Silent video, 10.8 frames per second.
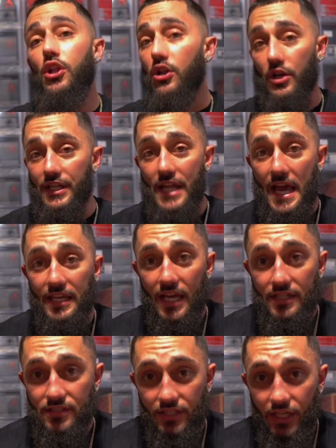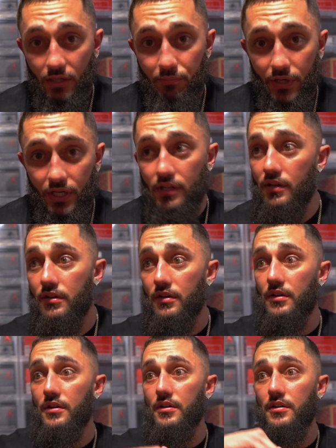look at Nike as the kingpin.
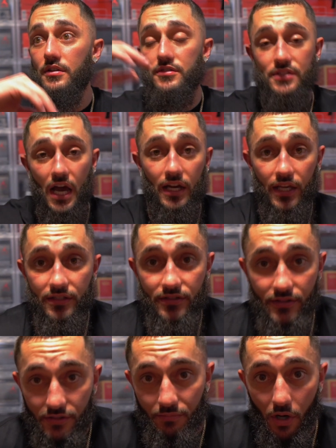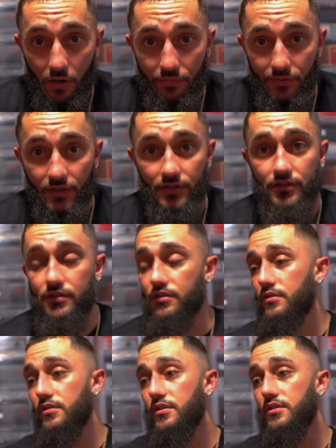StockX is a small fish.
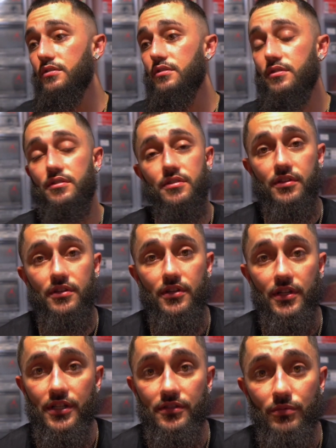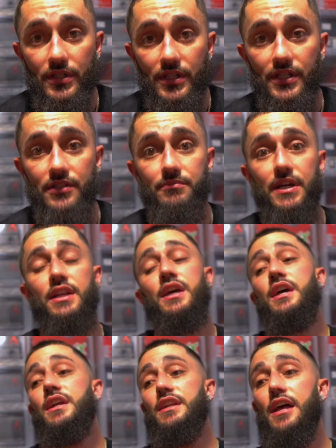It is what it is, man.
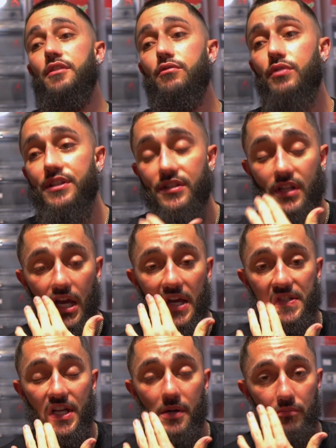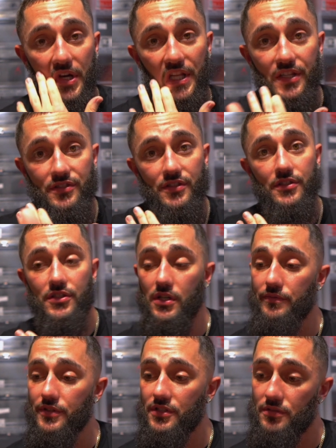Now, the reason, like I said, I'm bringing this to the
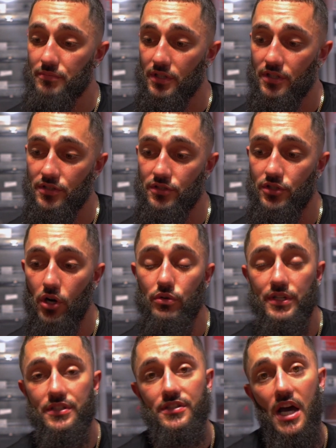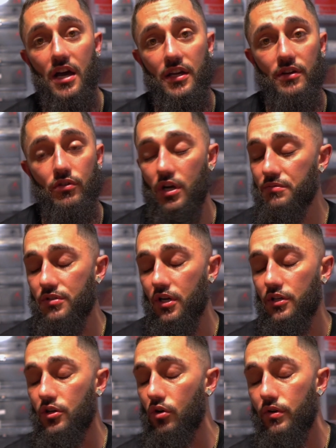surface is because GOAT and
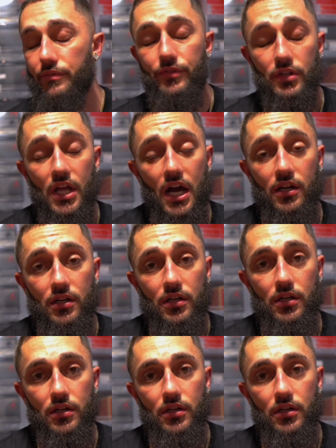Footlocker